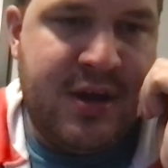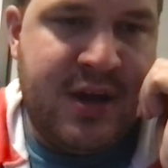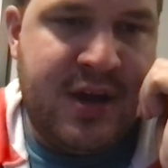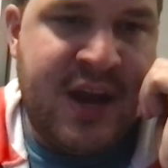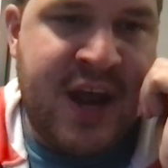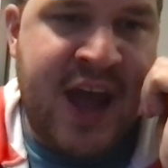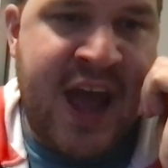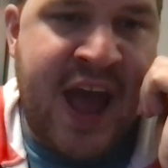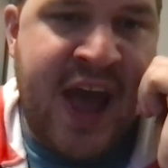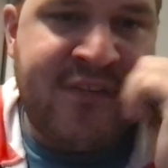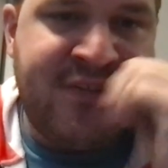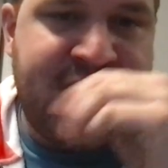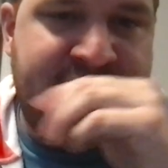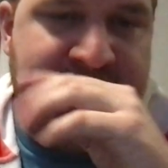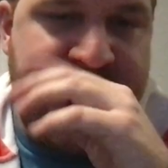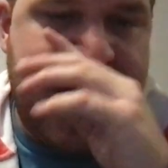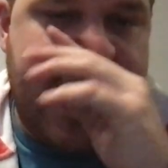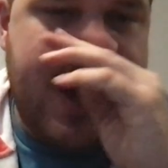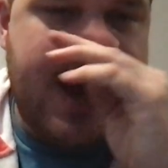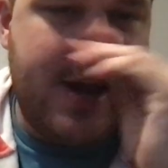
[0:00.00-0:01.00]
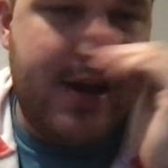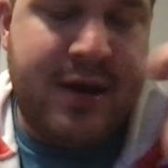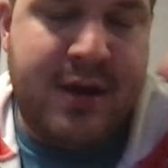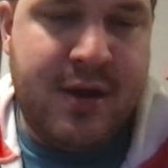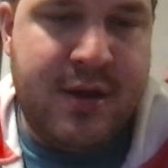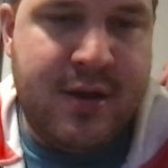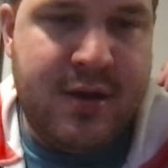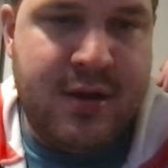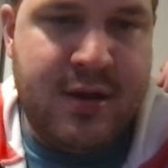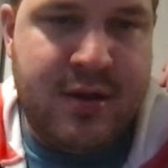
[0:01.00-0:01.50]
a half
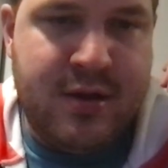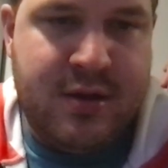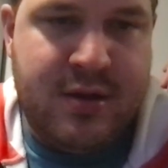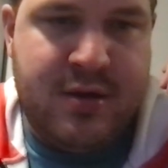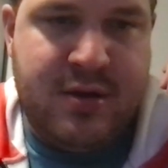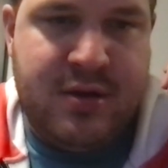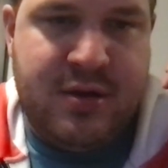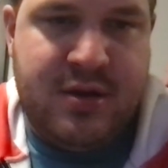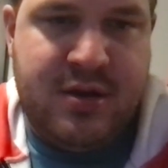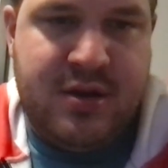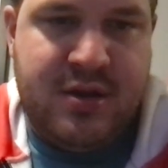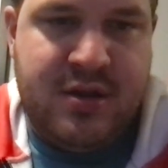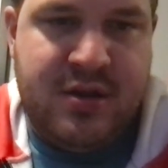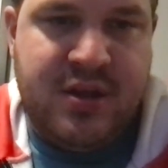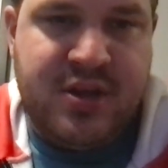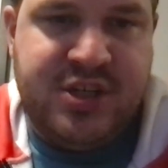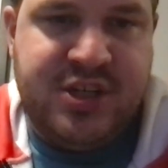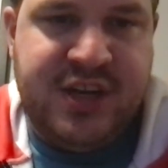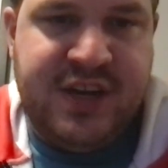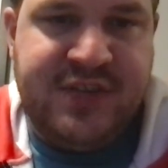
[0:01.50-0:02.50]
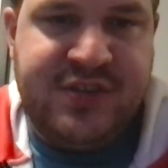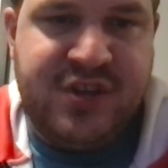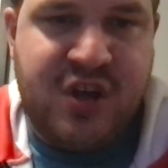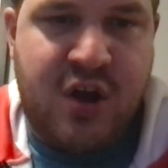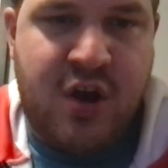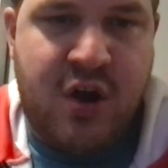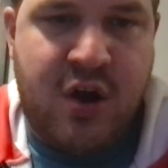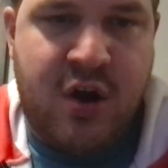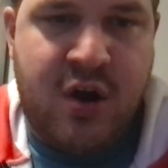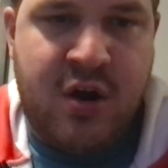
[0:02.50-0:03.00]
ahead. The Chiefs
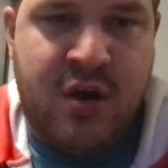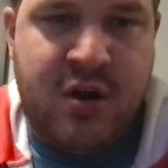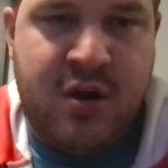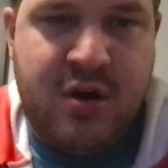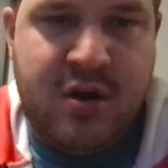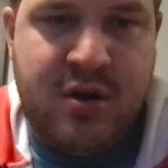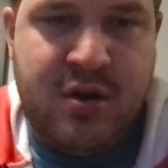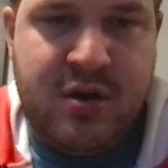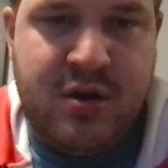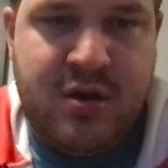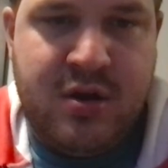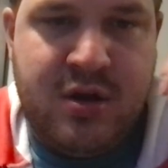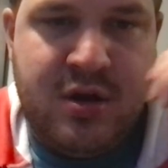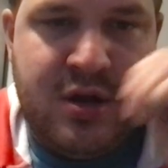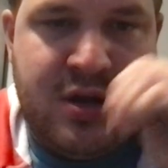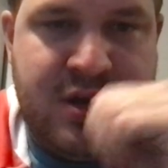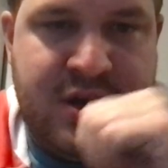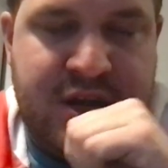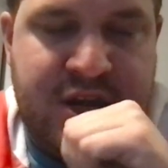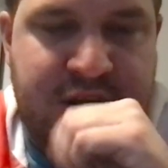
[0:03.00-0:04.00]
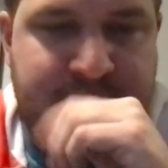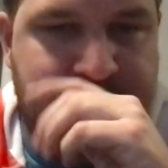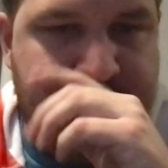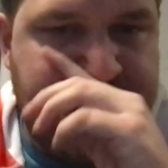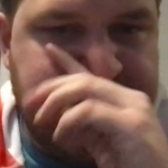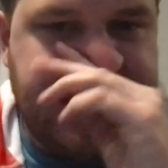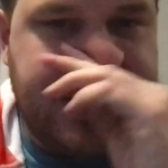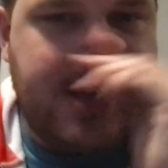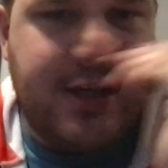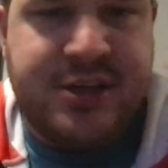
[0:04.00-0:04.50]
are,
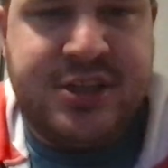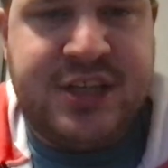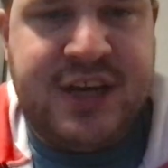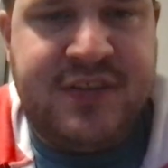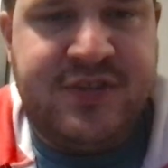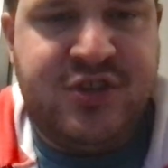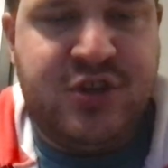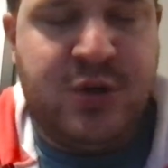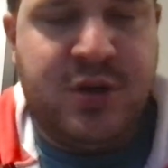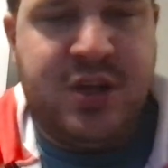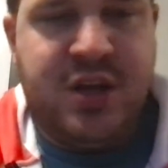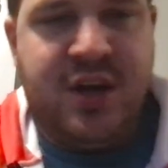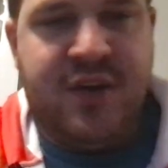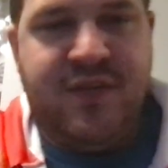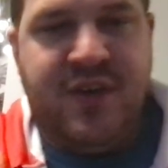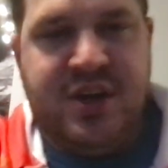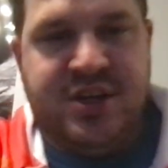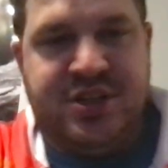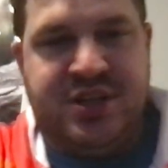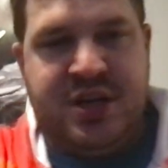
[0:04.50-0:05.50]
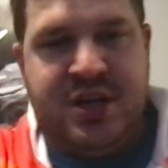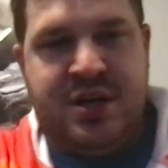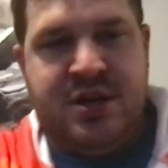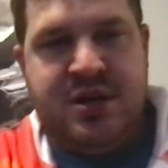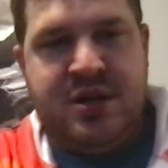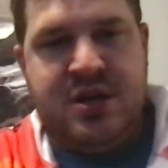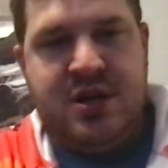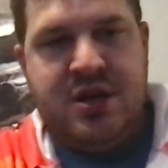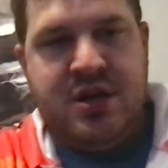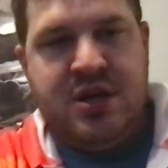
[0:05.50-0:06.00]
depends how the Chiefs do in the
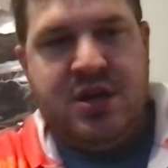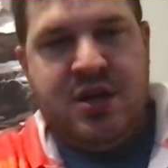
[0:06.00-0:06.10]
division.